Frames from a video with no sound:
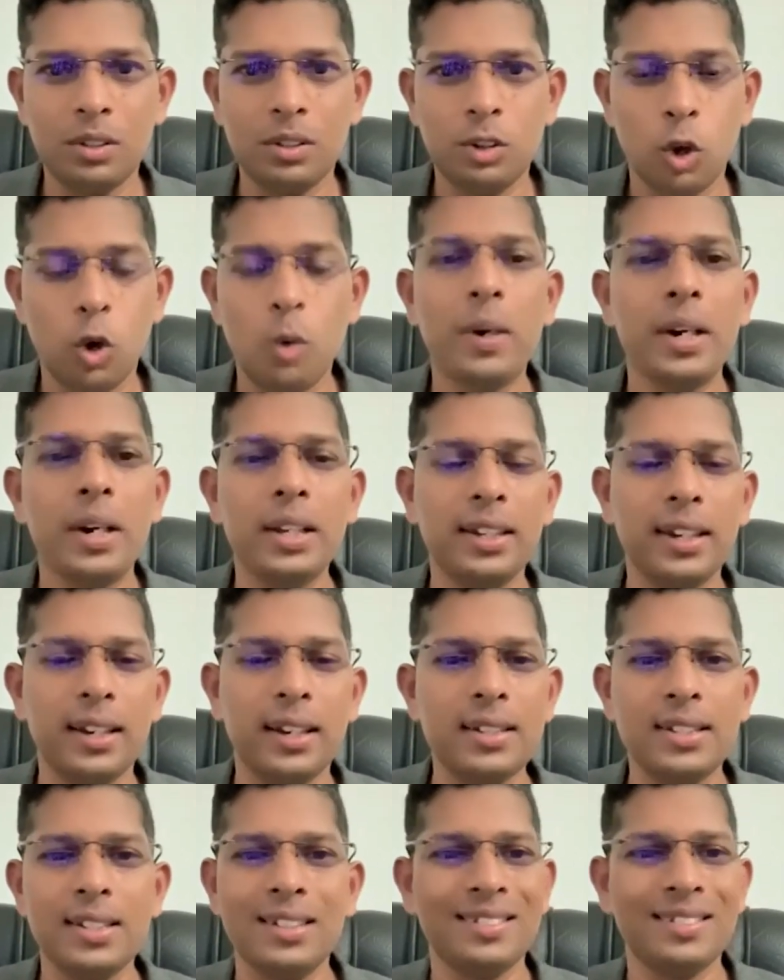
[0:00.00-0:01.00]
nobody
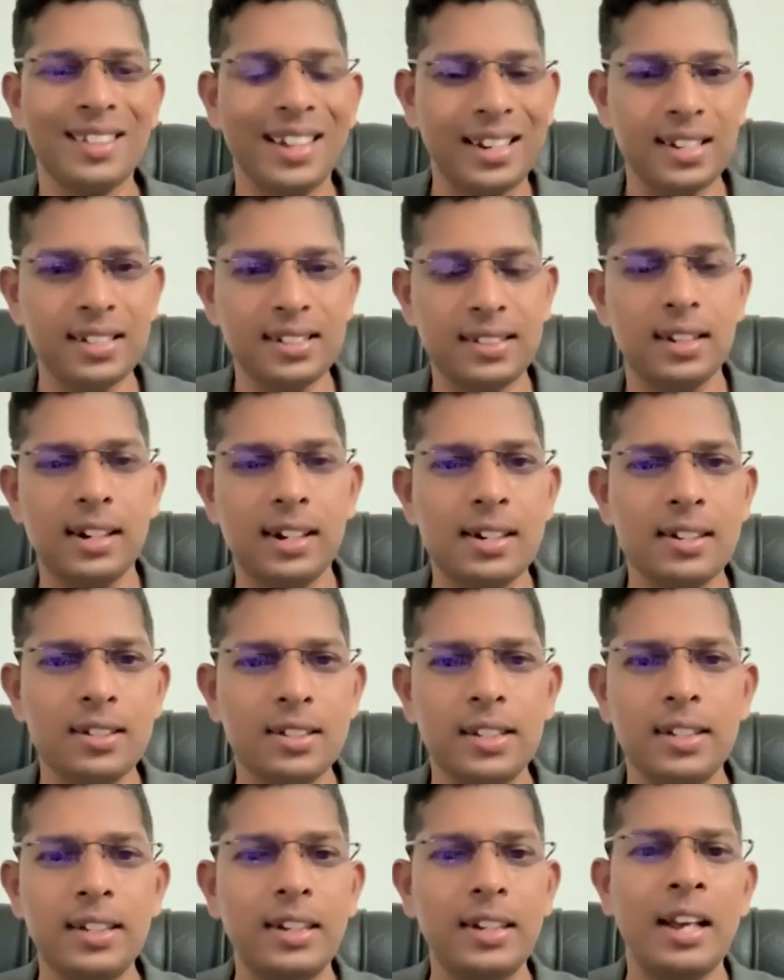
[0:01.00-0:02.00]
can see. That is the
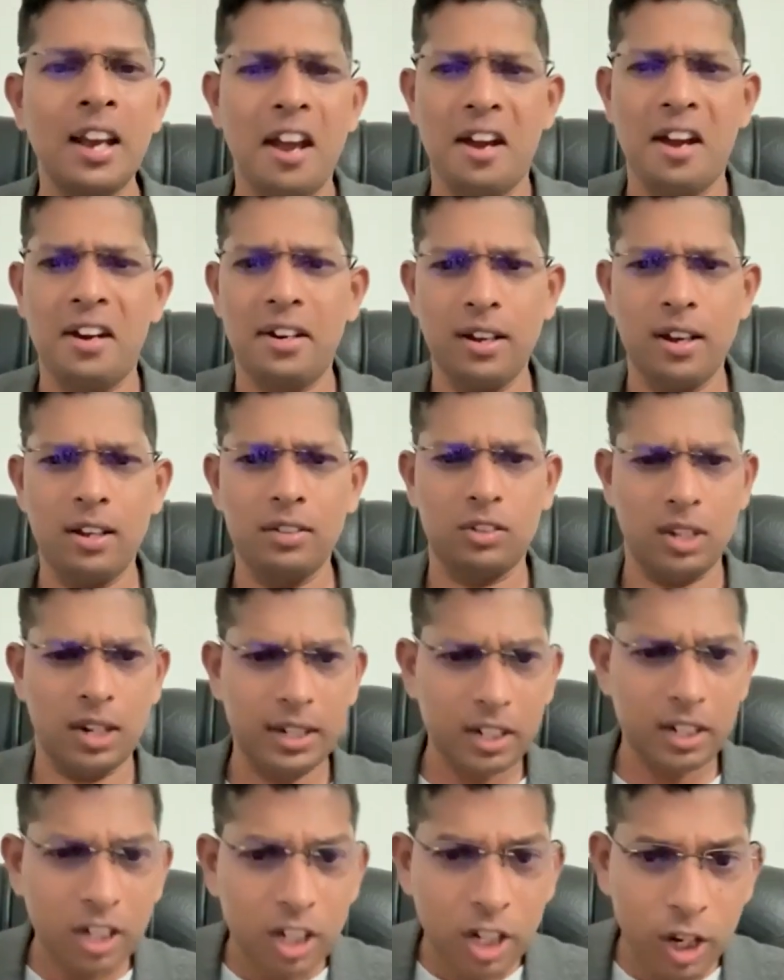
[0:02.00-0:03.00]
unseen, and
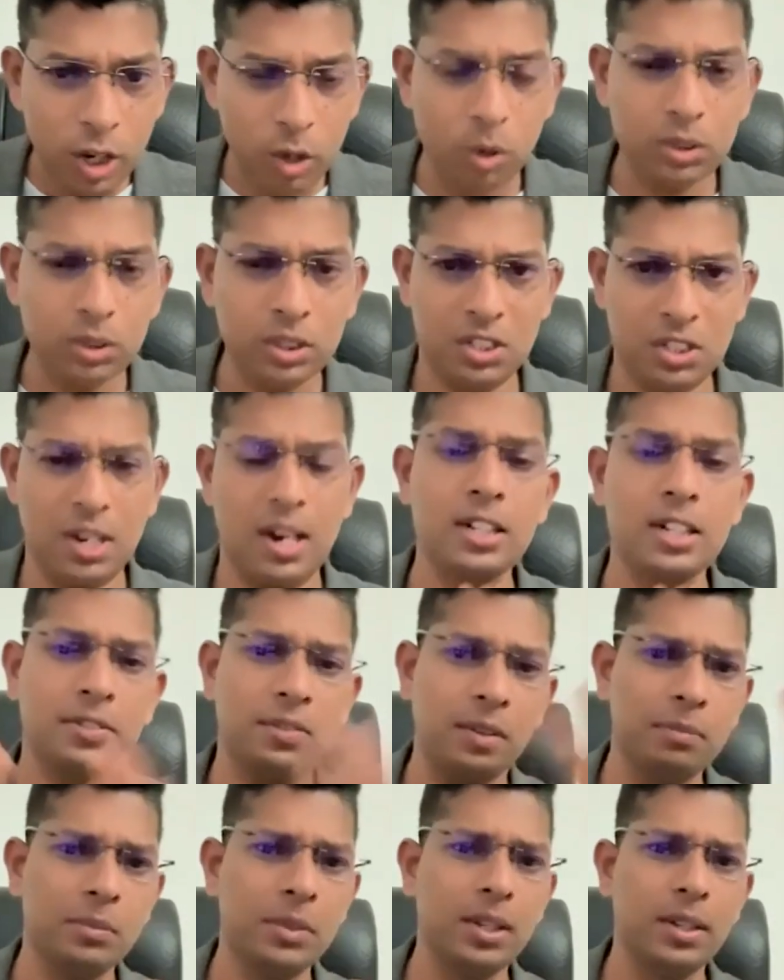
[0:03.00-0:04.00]
that growth starts
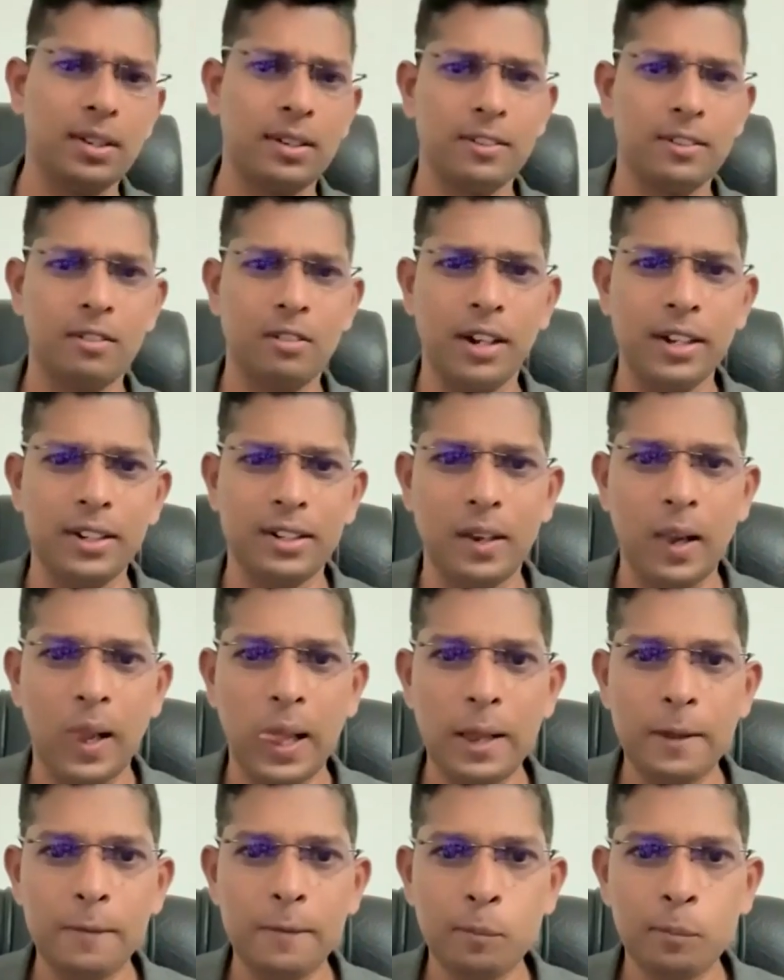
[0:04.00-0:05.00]
from there, right?
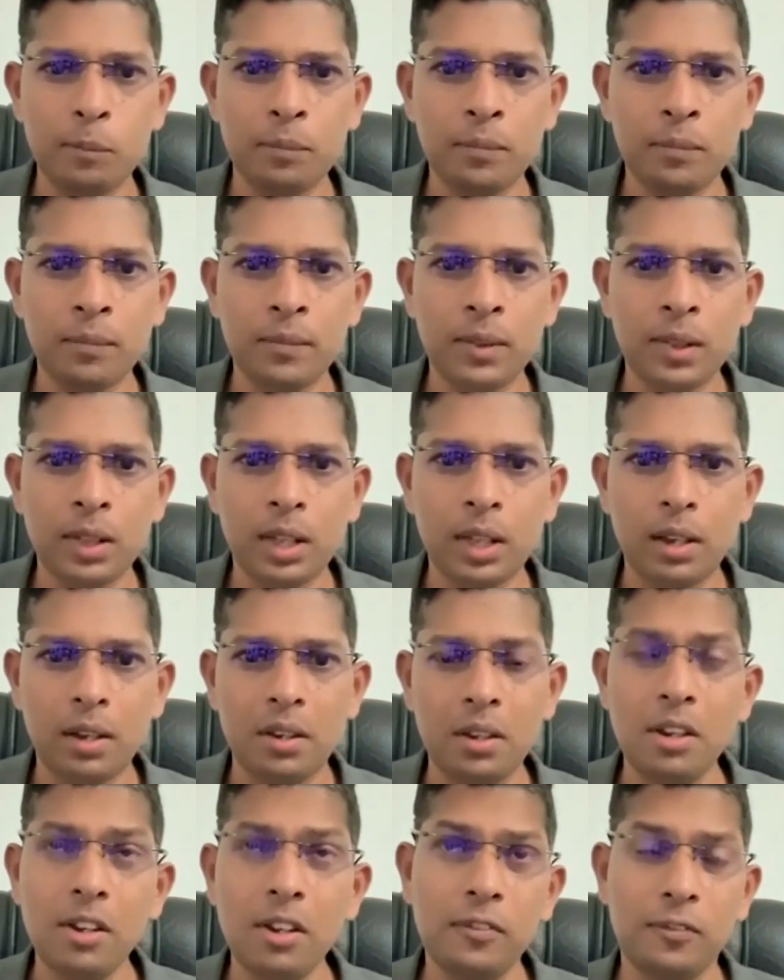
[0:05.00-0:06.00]

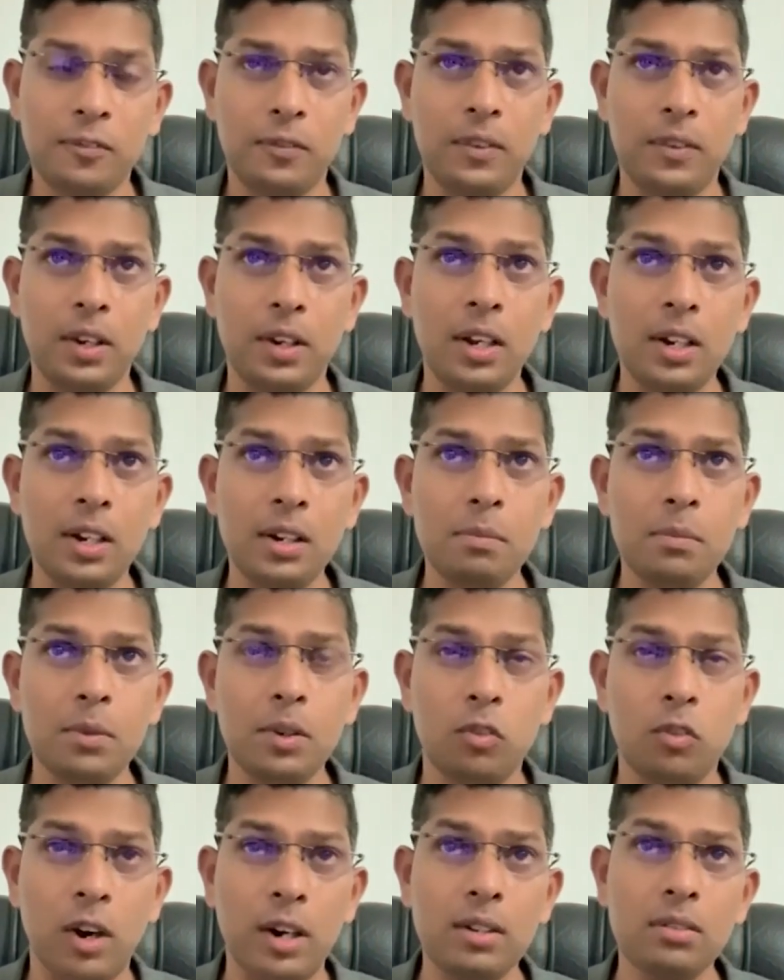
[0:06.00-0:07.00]
If
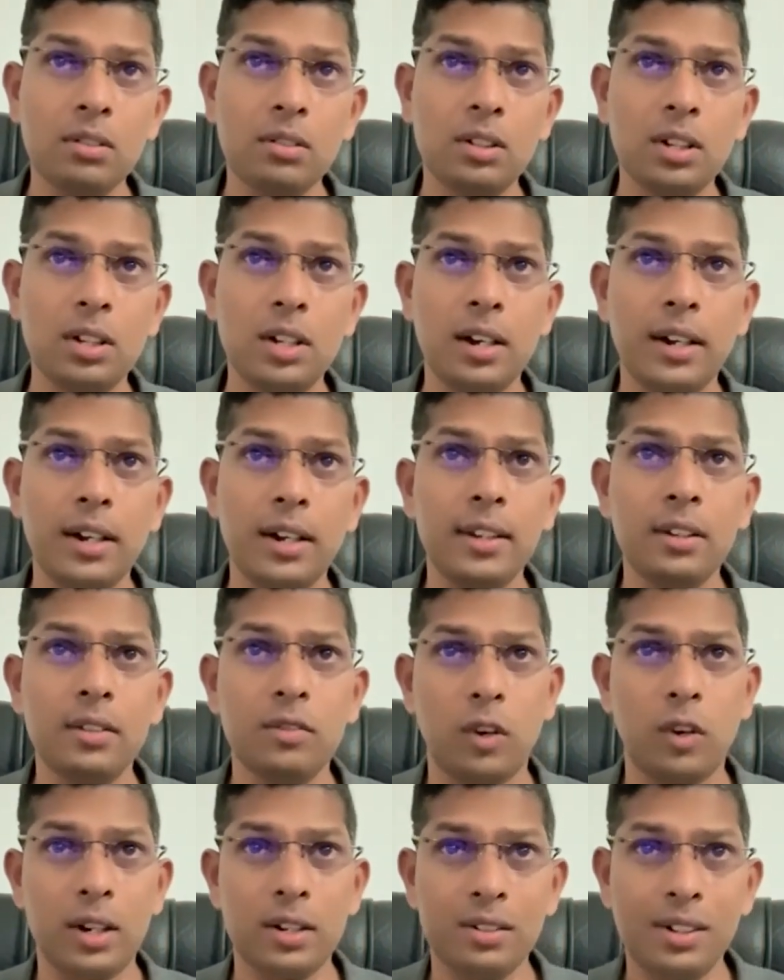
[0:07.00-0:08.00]
one
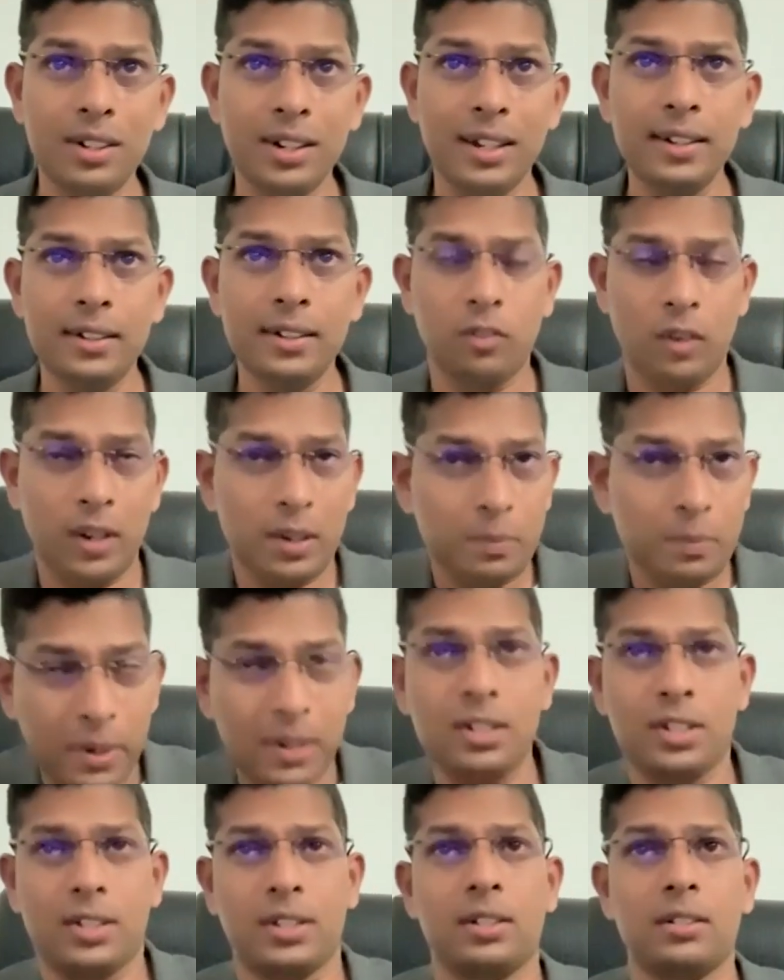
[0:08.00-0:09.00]

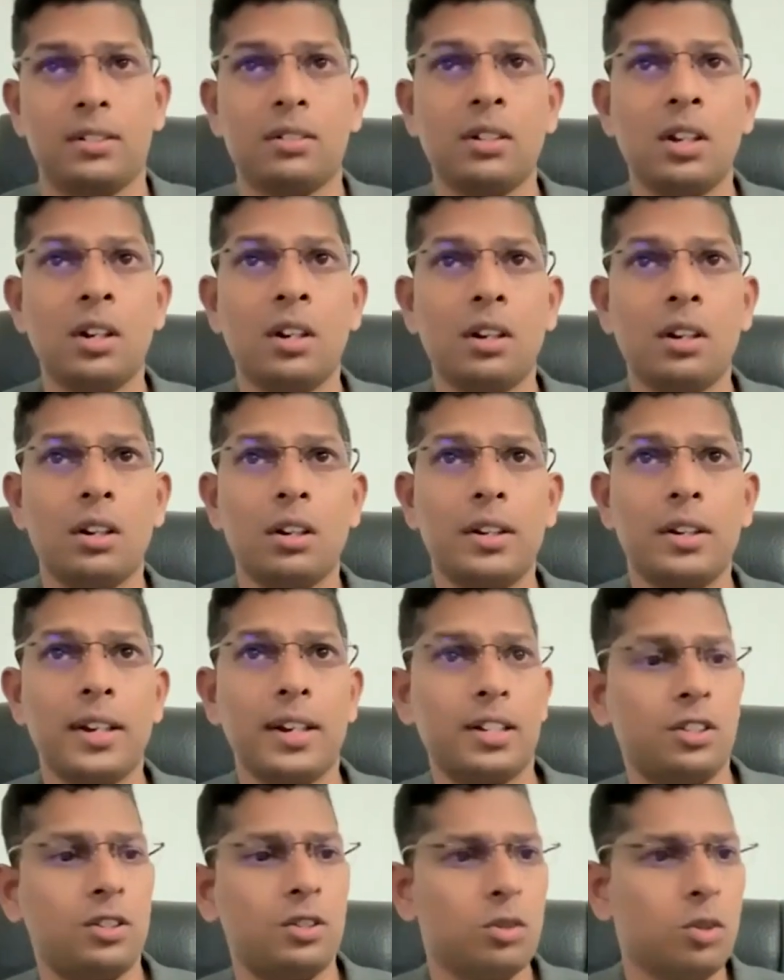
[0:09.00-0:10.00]
person
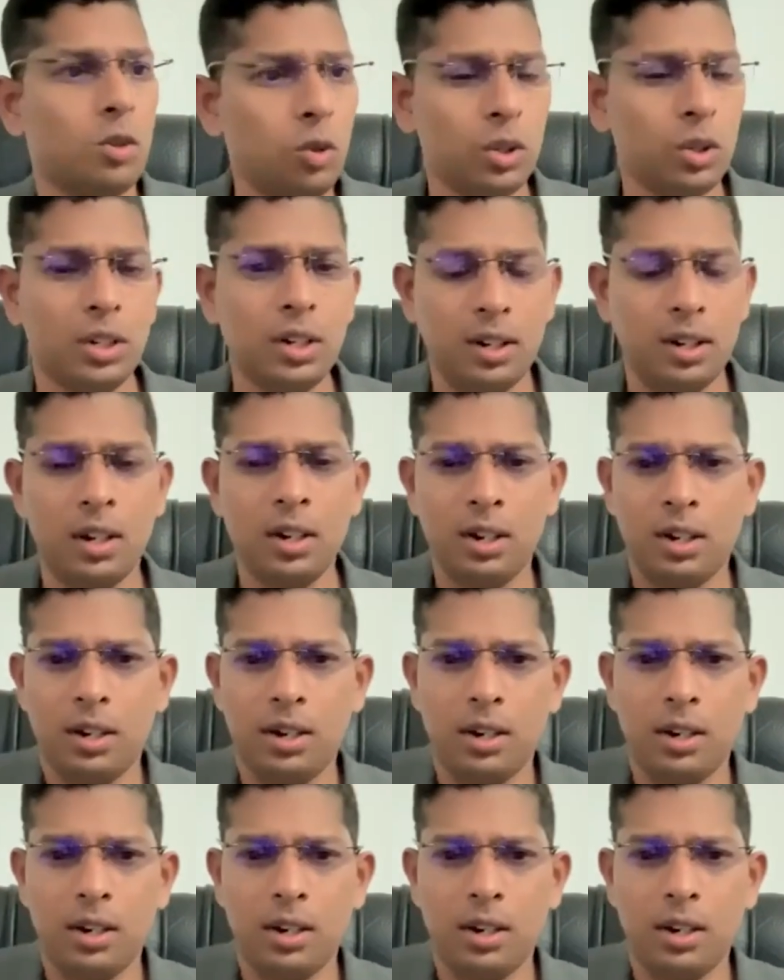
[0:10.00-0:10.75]
gets good